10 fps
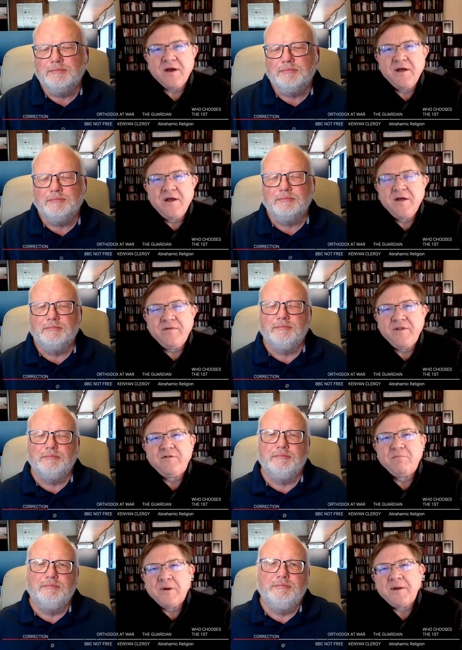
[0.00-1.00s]
Speaker 1: this
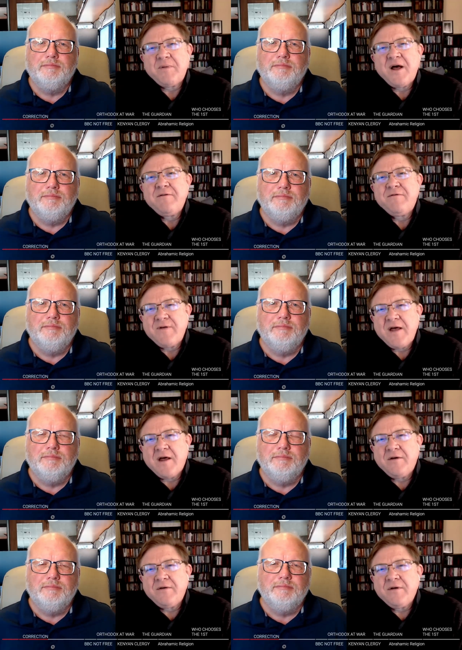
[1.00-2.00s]
blip I found
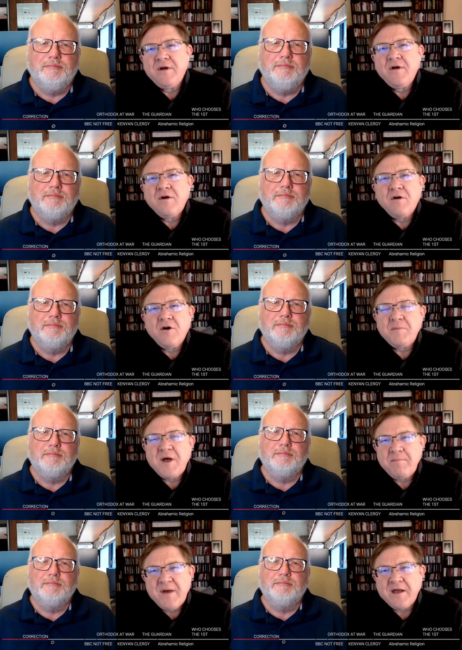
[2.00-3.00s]
on my
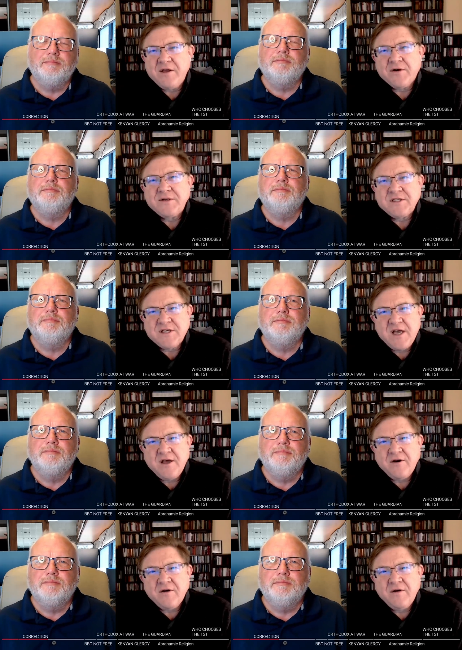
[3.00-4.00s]
backyard scanner
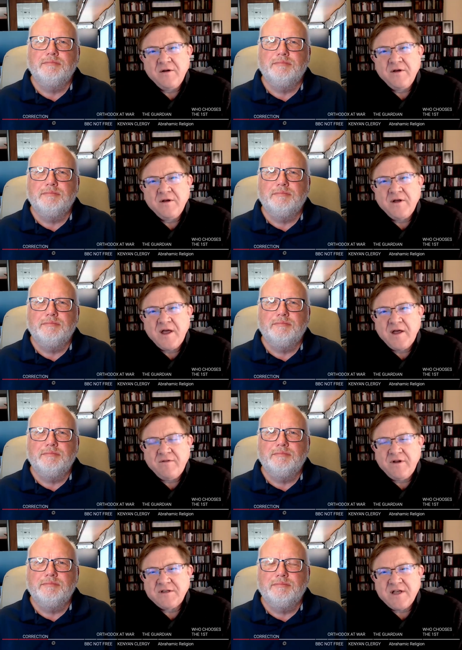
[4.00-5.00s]

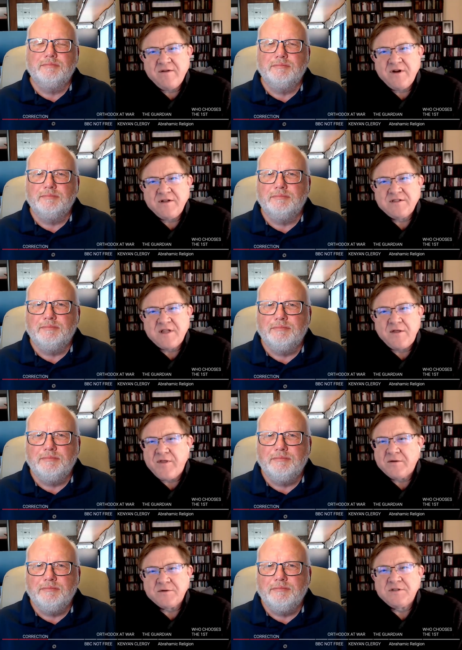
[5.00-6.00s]
is evidence that
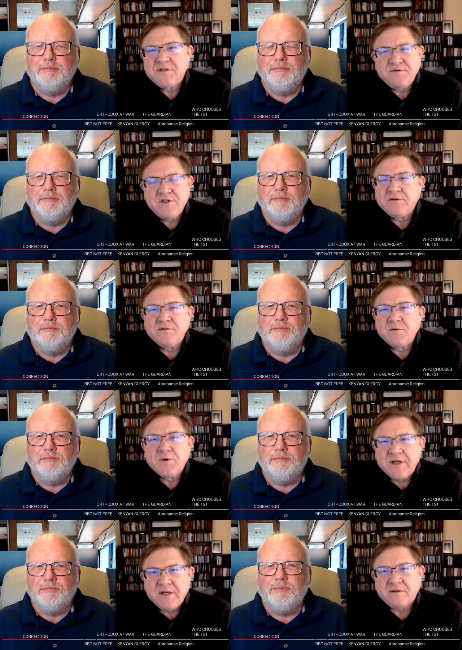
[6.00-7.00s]
thousands of
Speaker 2: children were
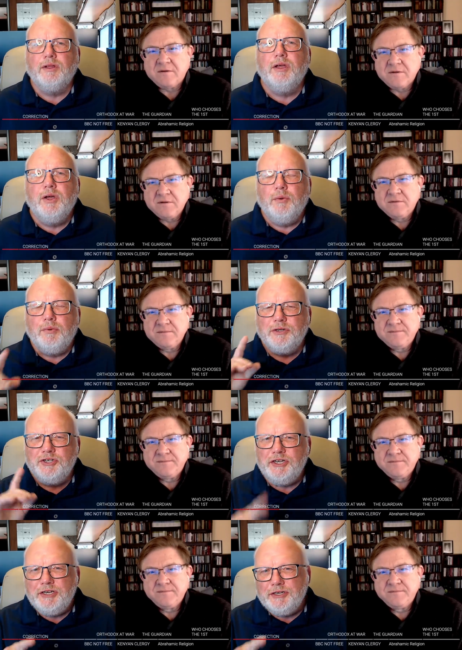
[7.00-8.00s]
killed. Well,
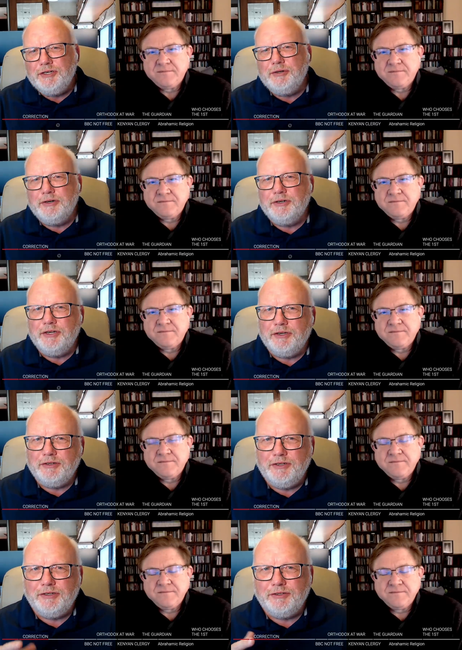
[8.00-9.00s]
she didn't do her
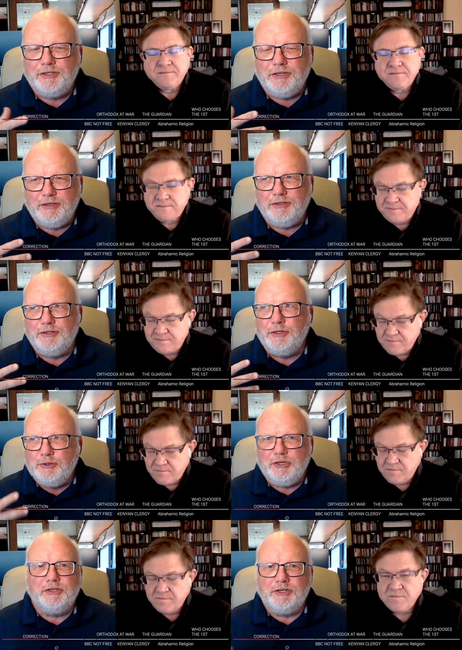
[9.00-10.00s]

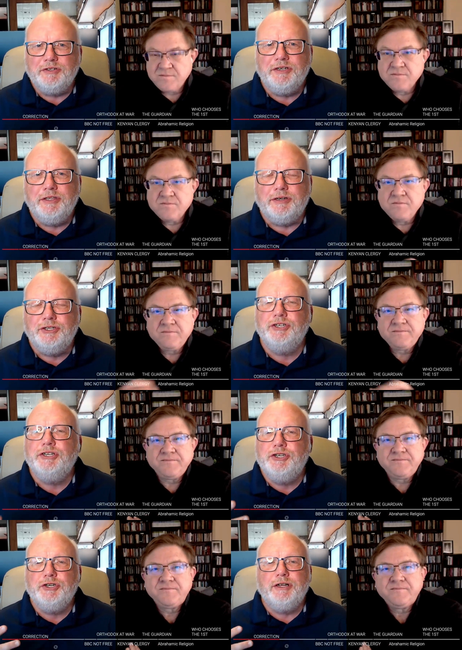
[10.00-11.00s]
due diligence either.
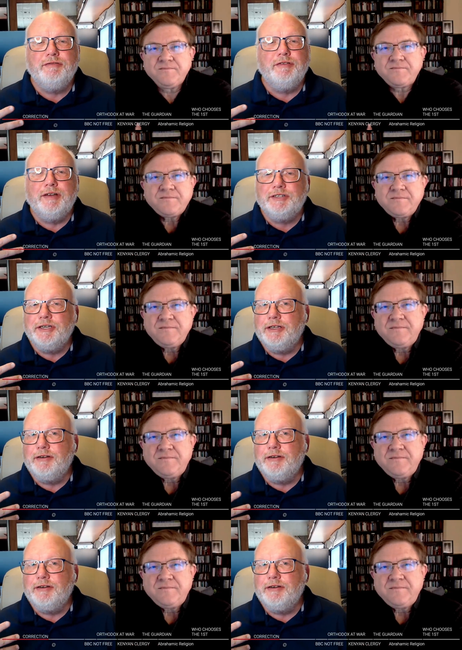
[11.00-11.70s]
She should have investigated